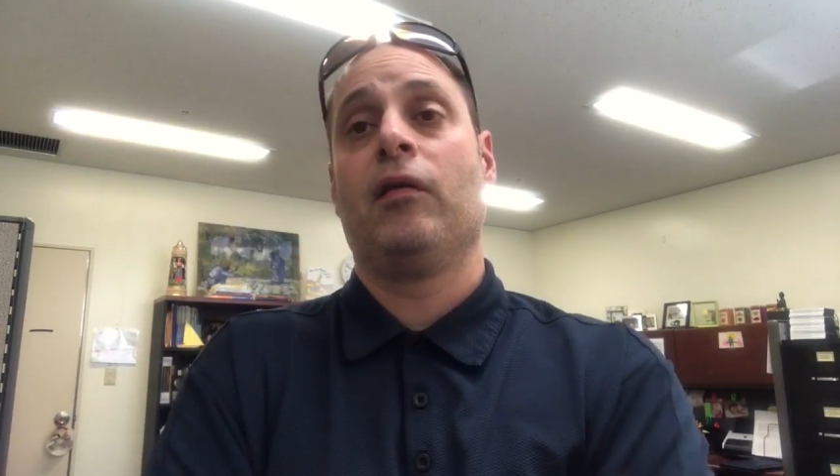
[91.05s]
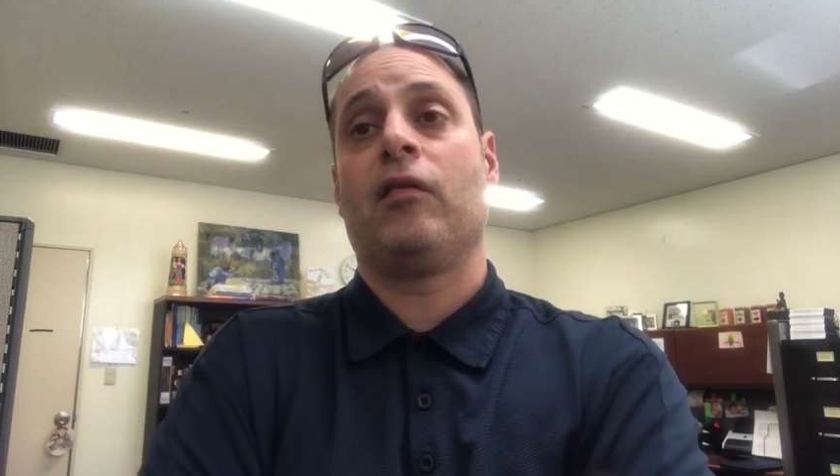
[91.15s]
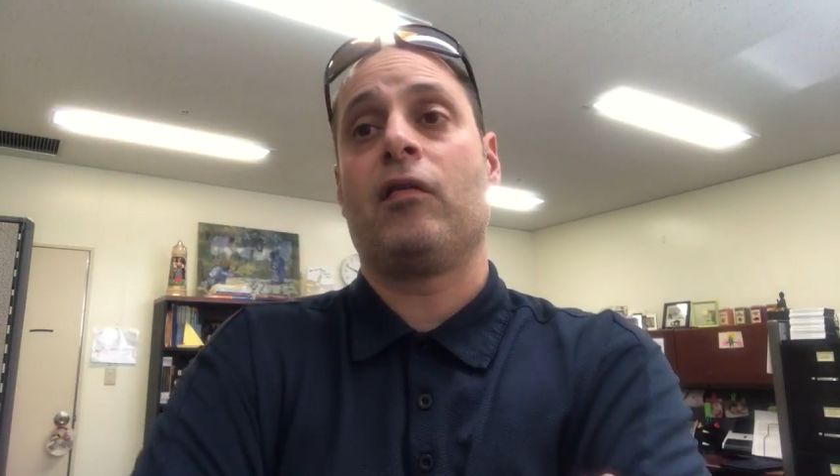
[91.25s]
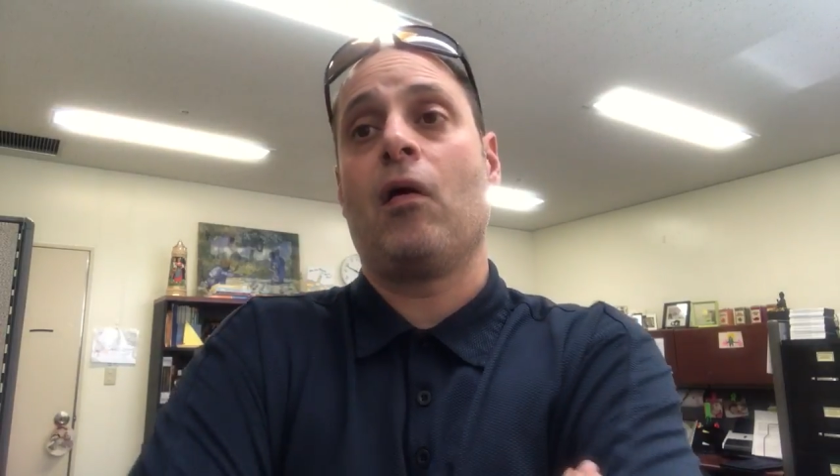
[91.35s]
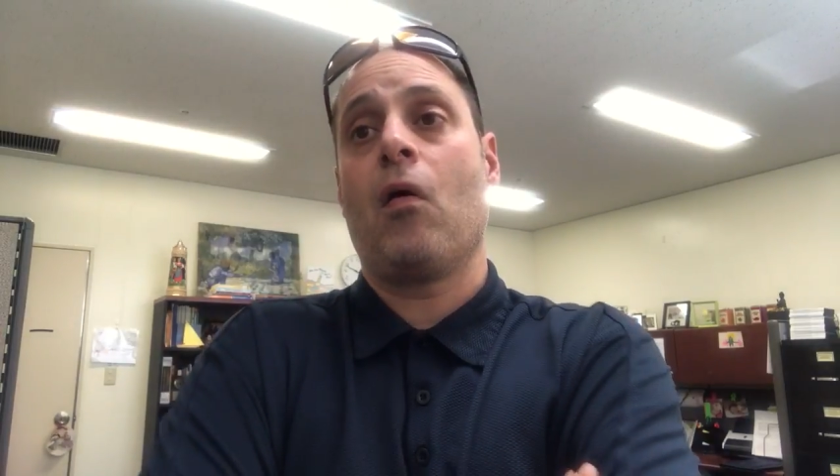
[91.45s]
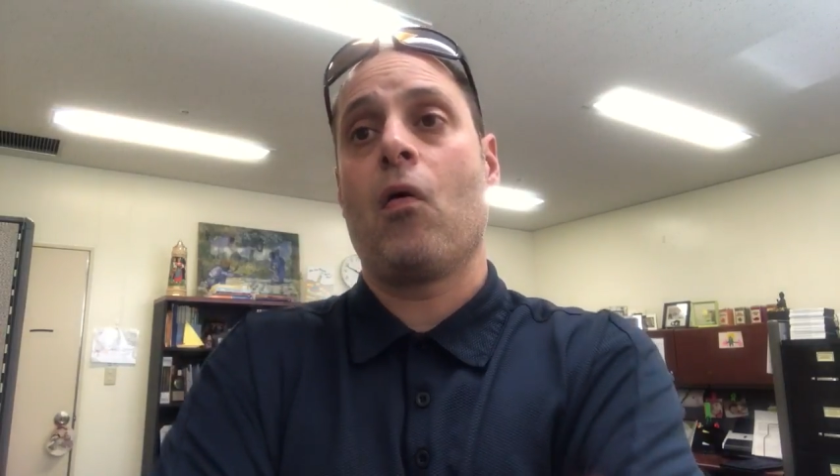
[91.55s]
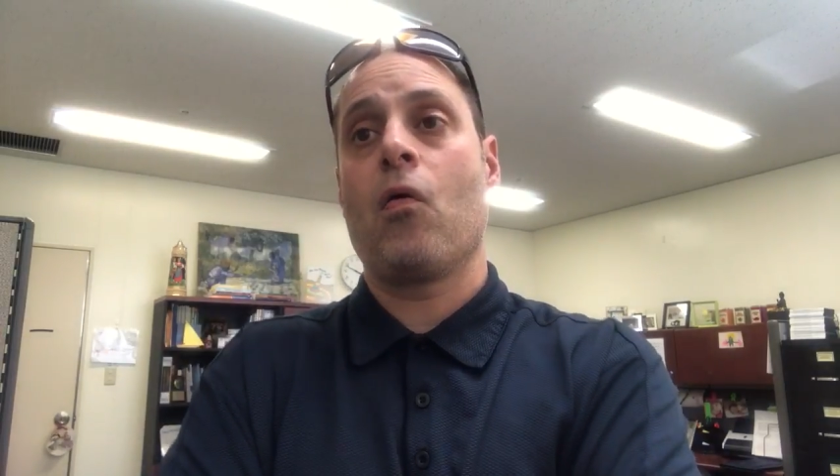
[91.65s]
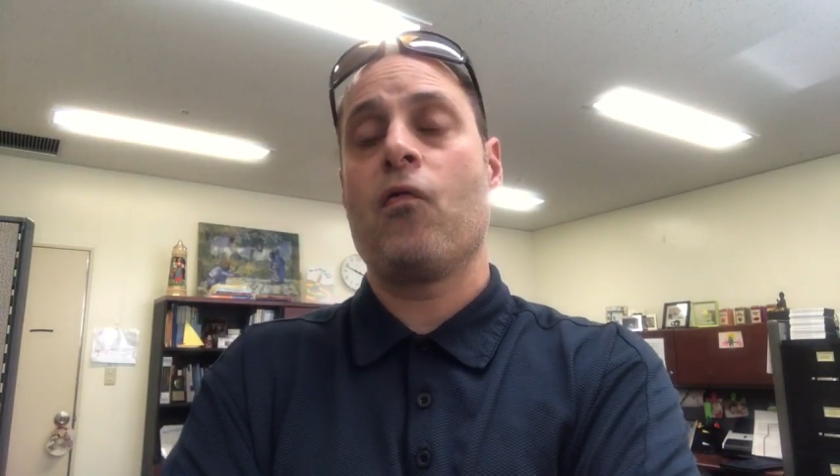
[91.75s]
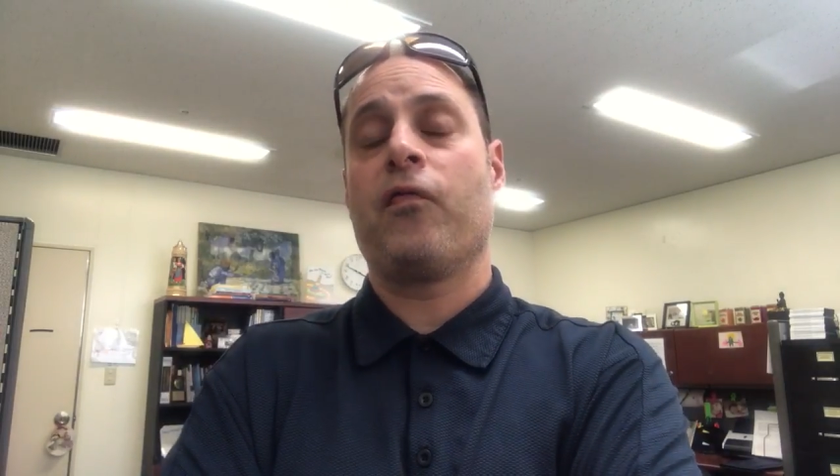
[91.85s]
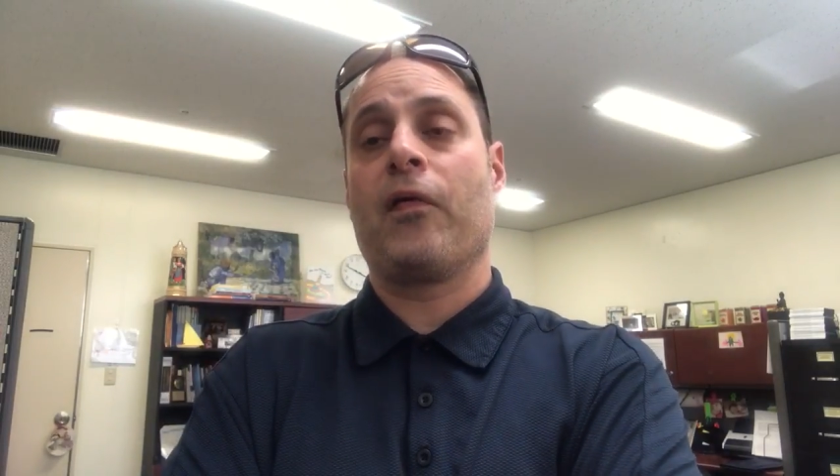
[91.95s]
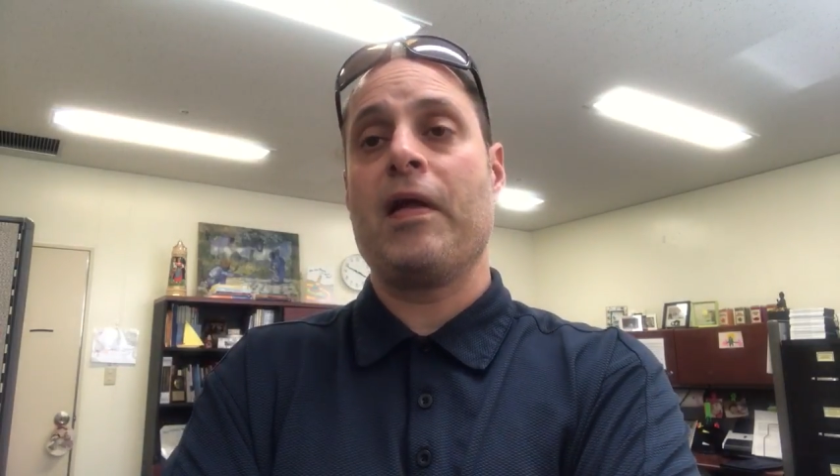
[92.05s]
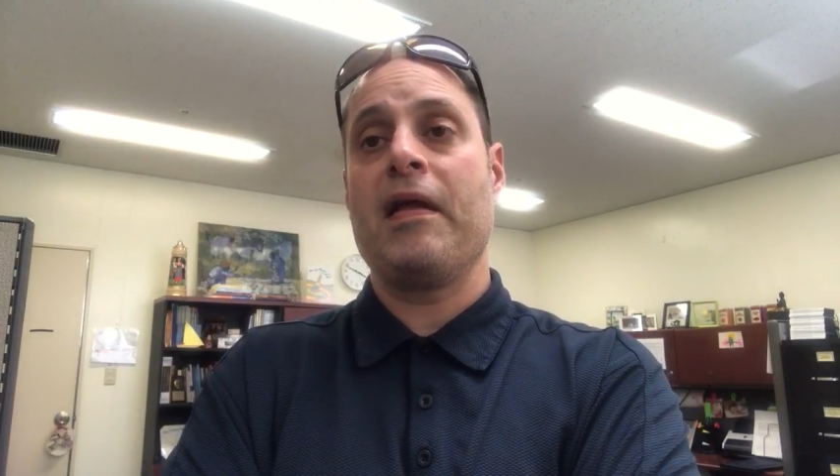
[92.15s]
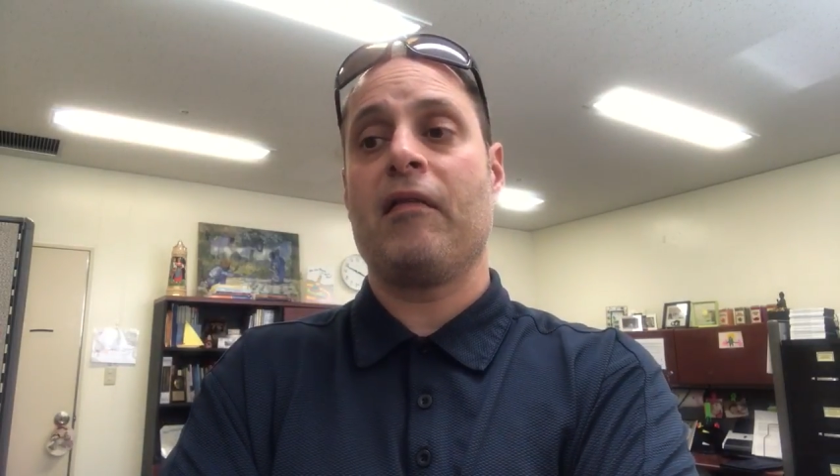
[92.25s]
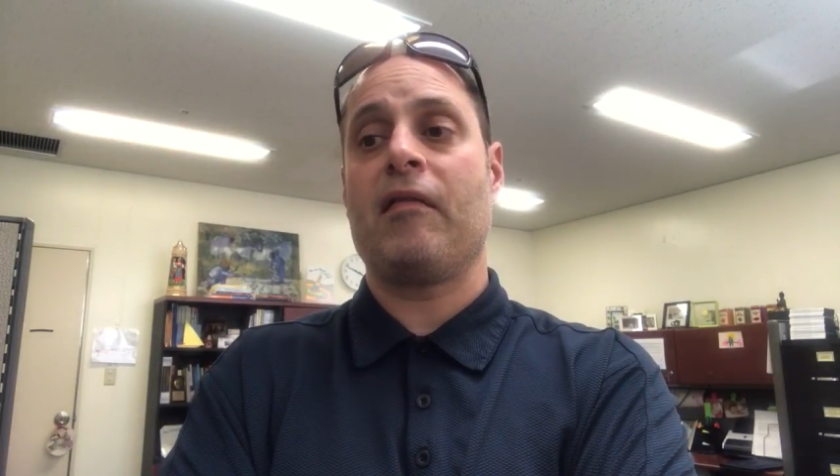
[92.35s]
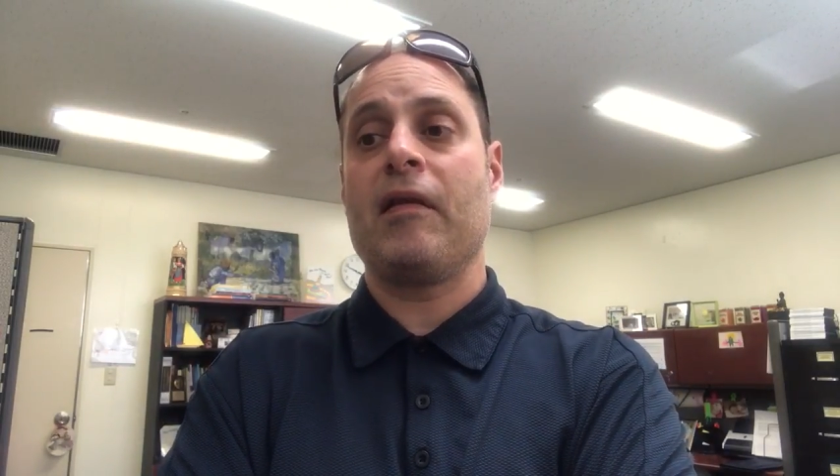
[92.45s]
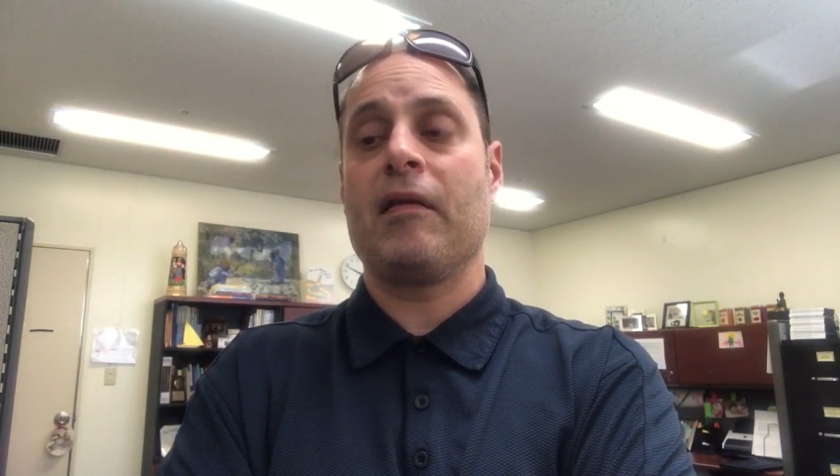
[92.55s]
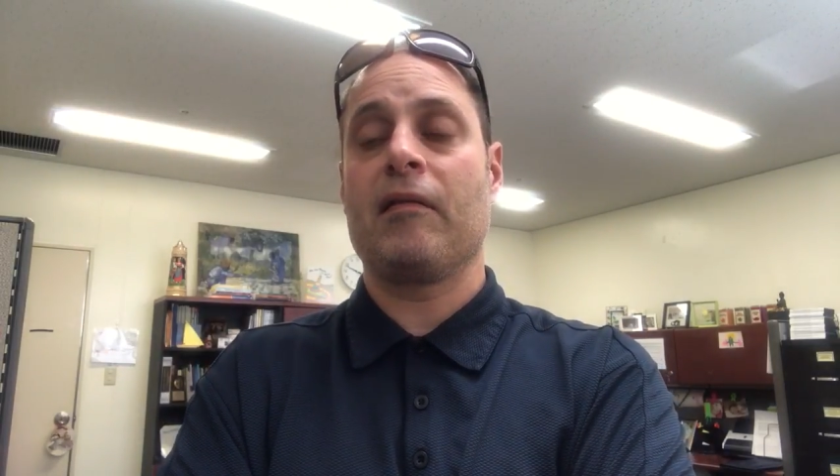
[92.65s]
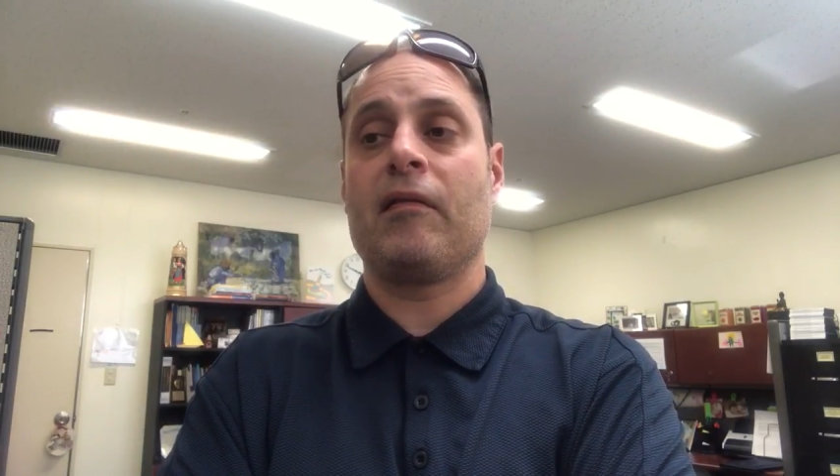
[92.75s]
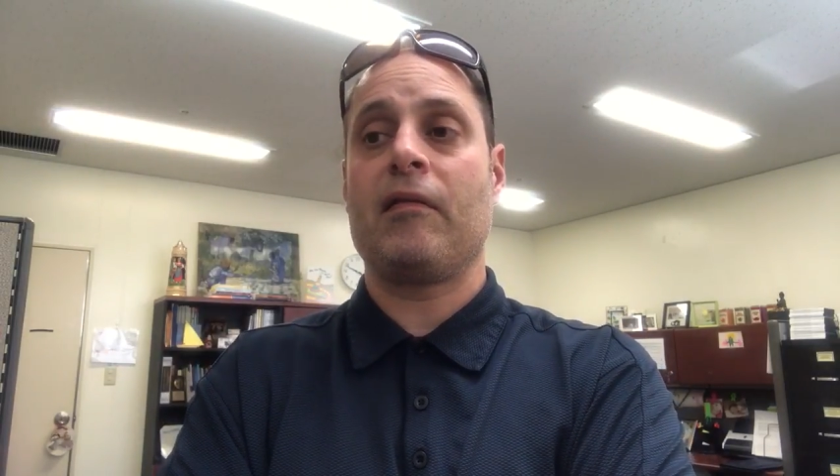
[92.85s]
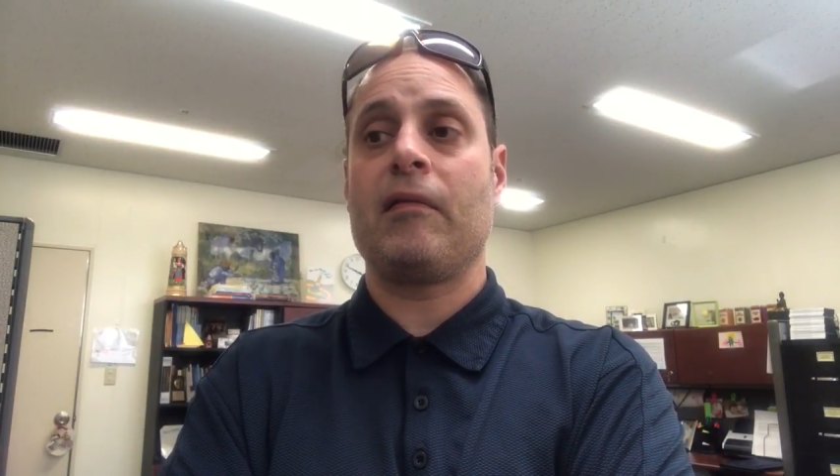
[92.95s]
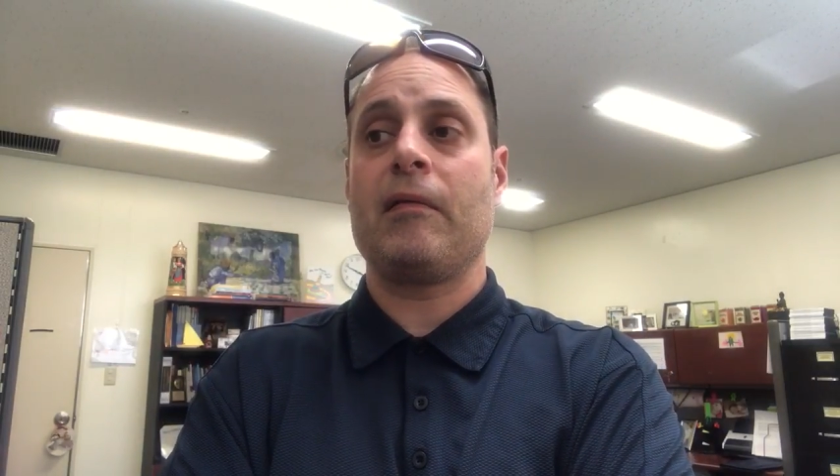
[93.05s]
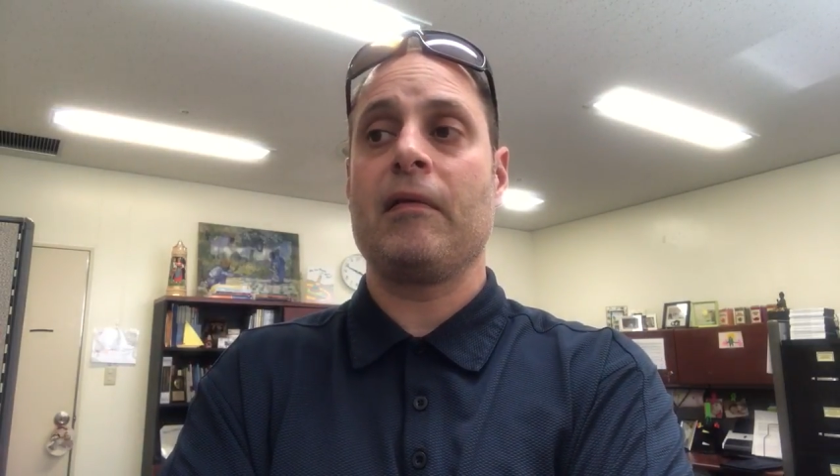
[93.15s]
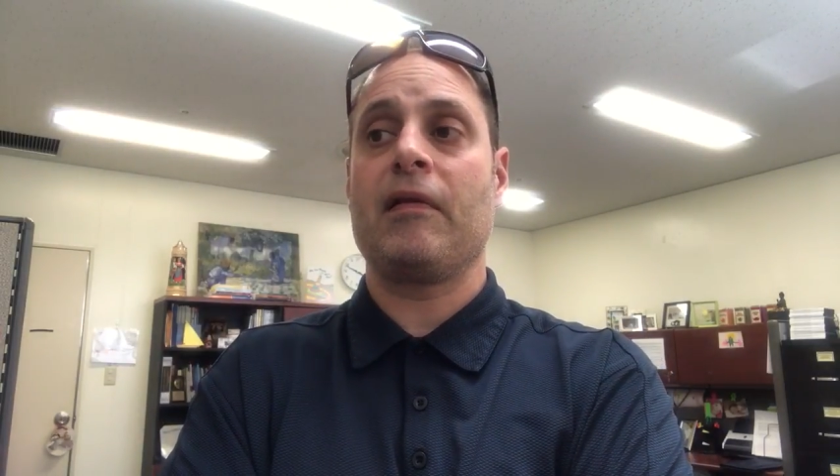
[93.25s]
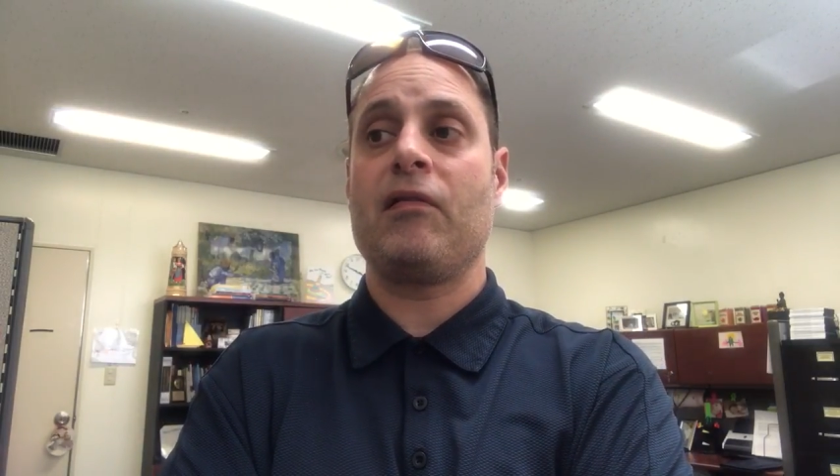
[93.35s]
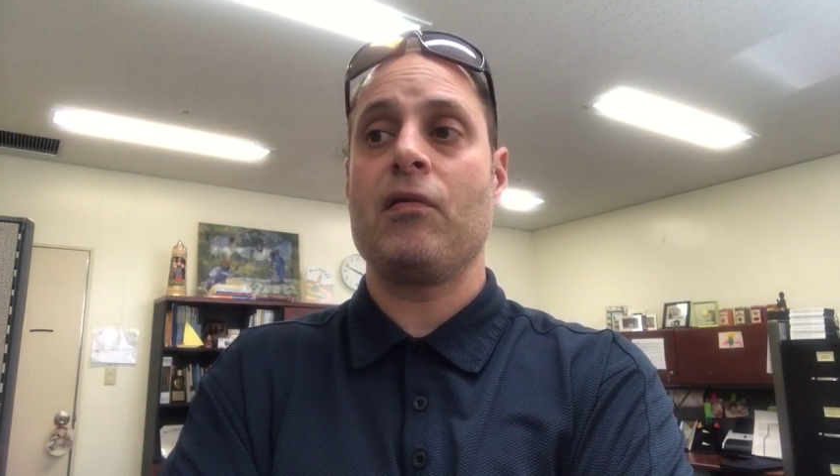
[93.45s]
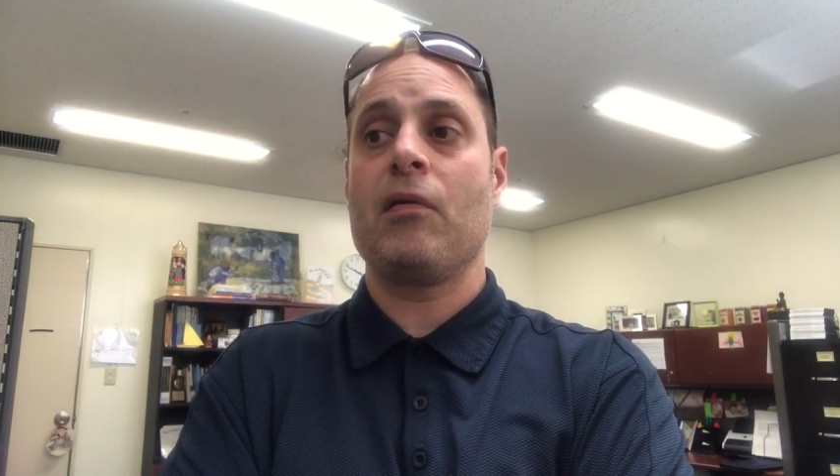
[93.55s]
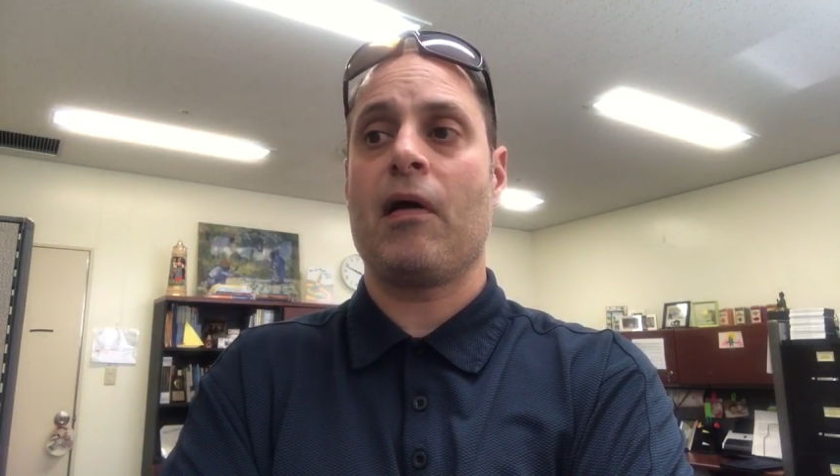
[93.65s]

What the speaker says: So, for instance, let's see,